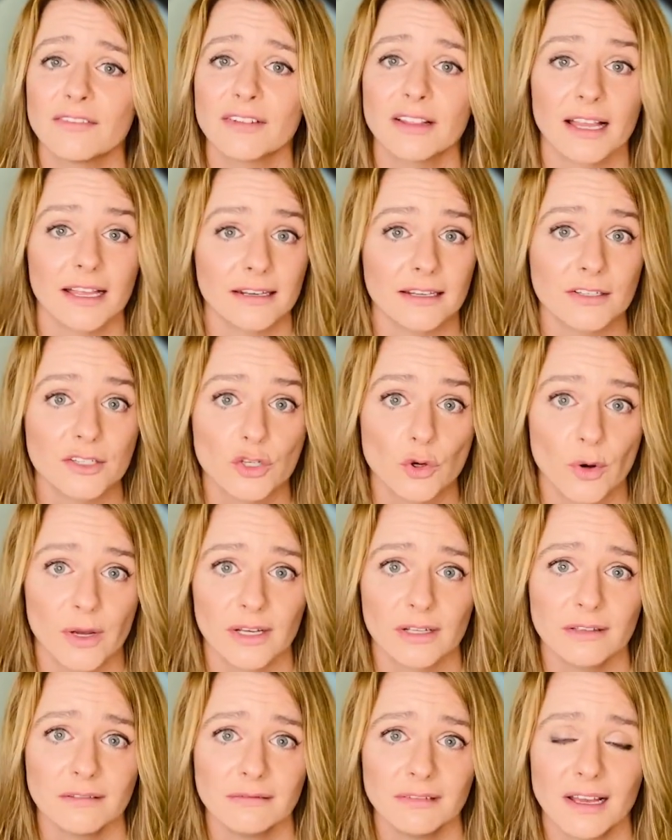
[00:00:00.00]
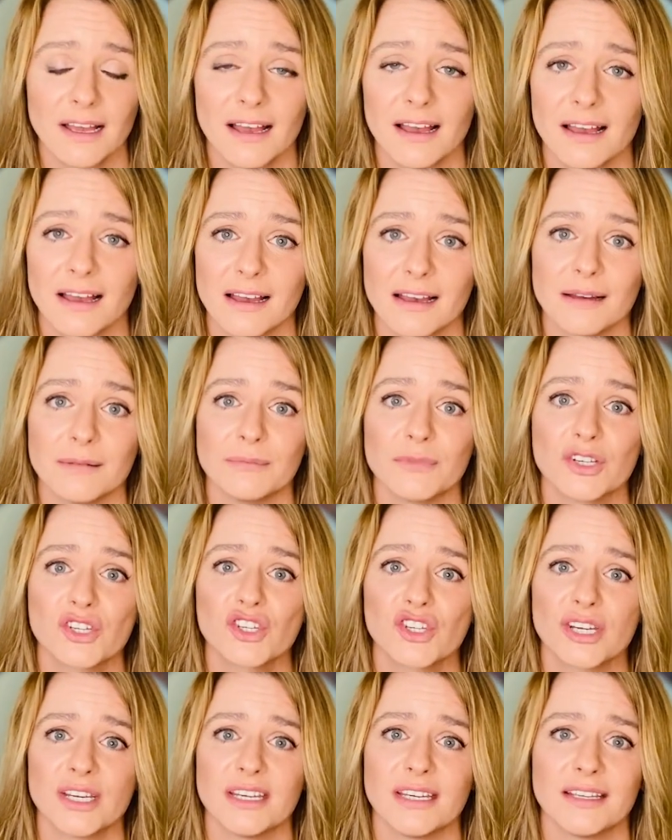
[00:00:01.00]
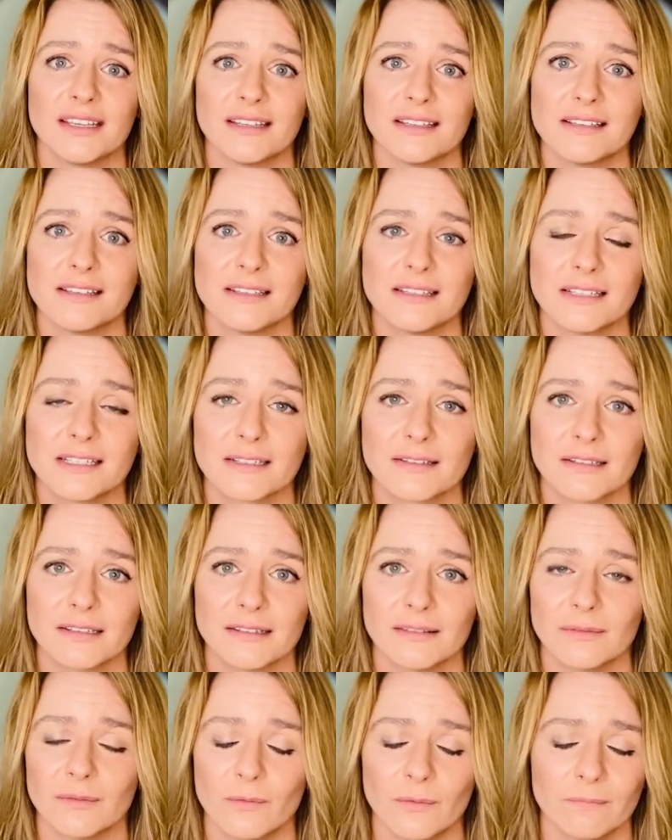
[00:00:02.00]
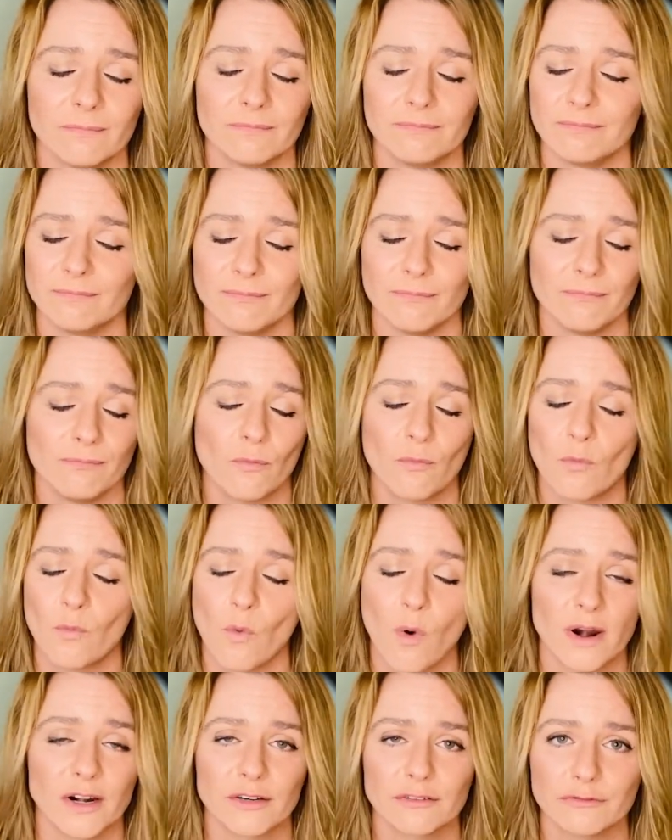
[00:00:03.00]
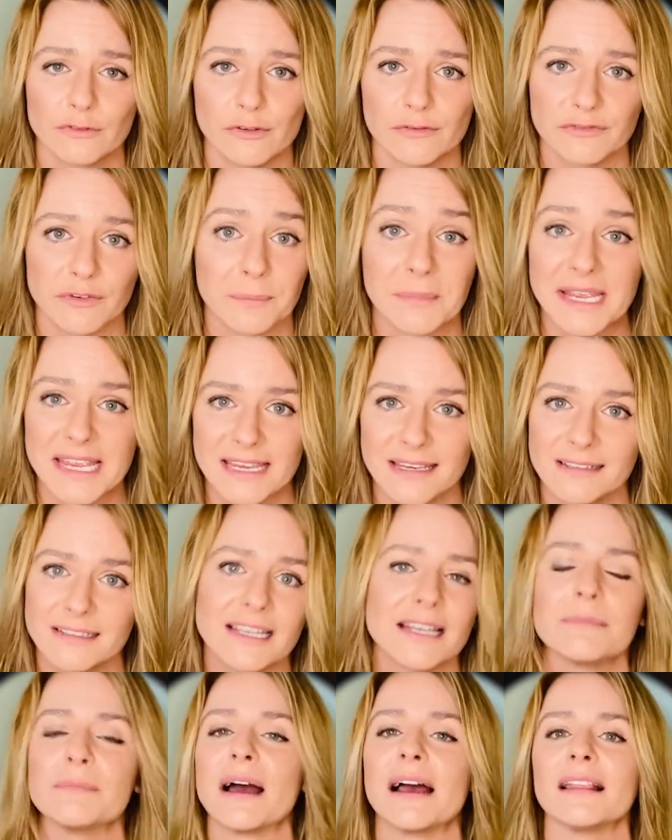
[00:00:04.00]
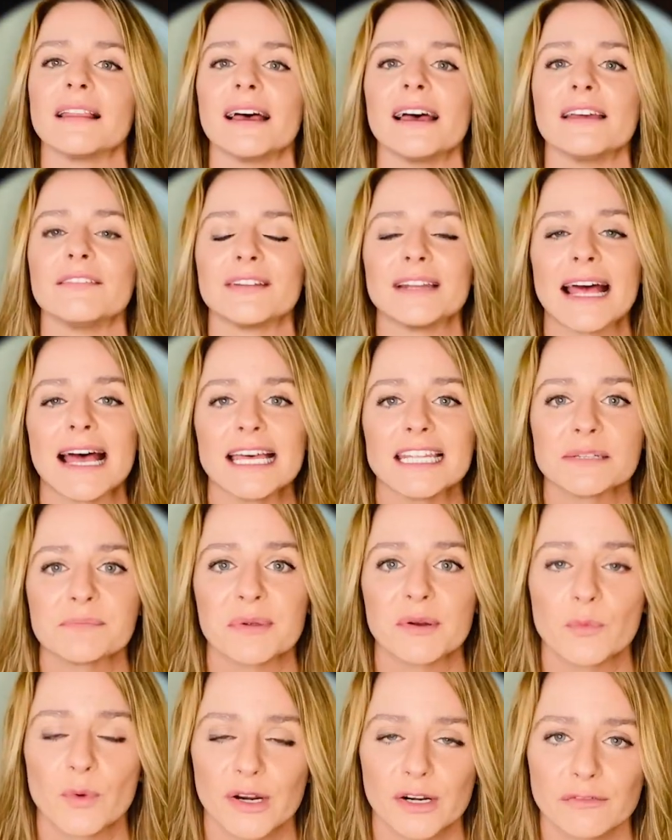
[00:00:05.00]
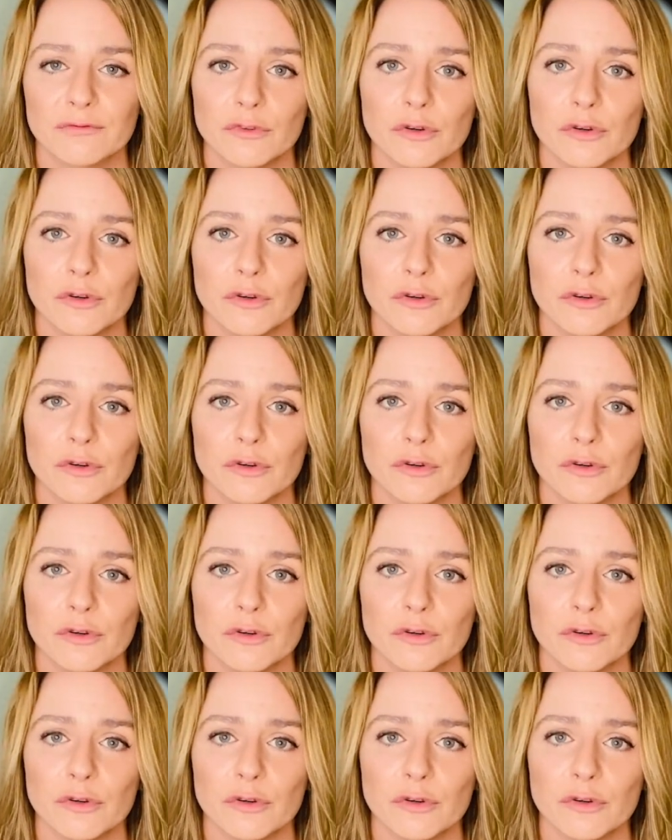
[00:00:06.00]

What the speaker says: Glennon Doyle. She is wonderful for me in my life and has been wonderful